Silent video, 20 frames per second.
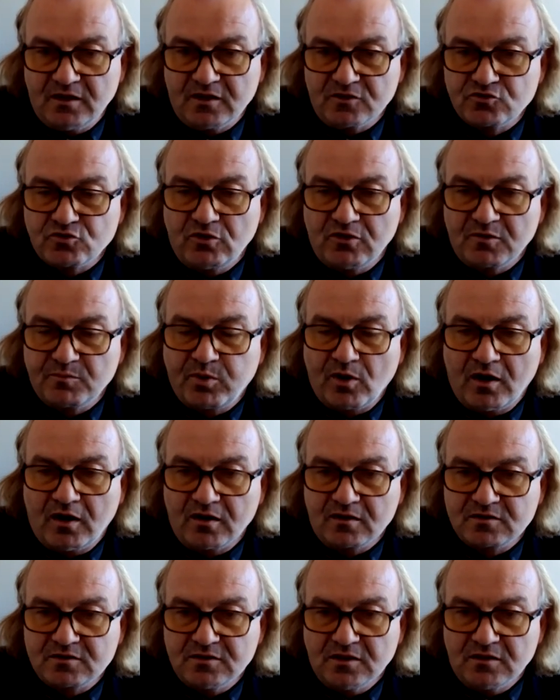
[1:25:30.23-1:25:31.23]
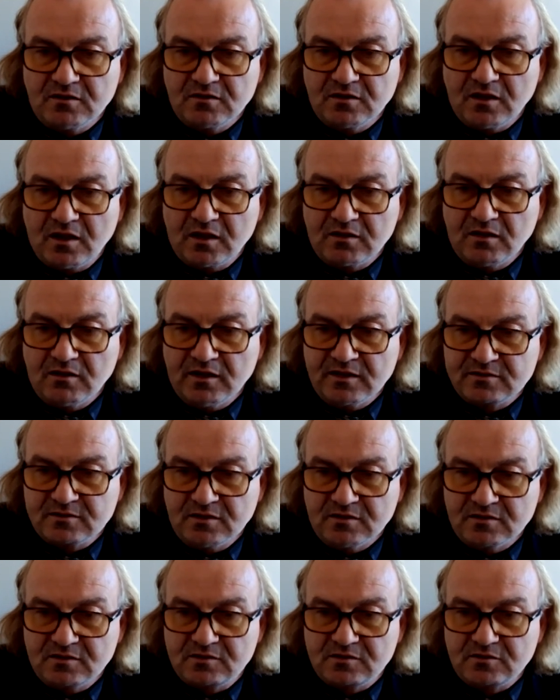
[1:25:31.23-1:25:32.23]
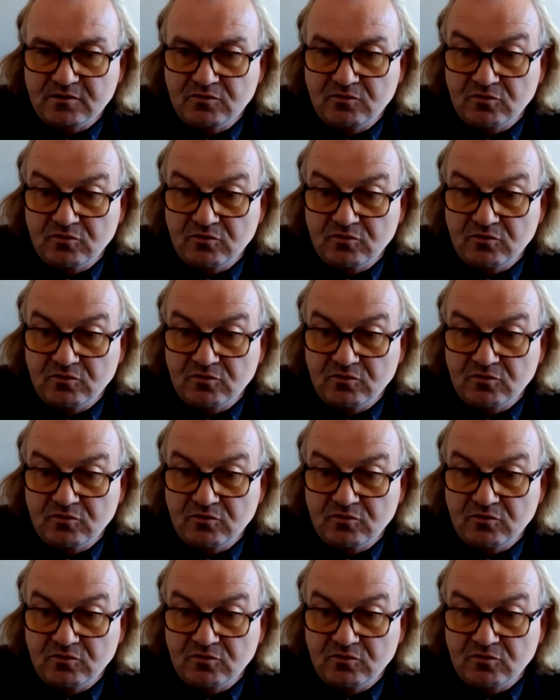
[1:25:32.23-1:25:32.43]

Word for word: electronic products in adolescents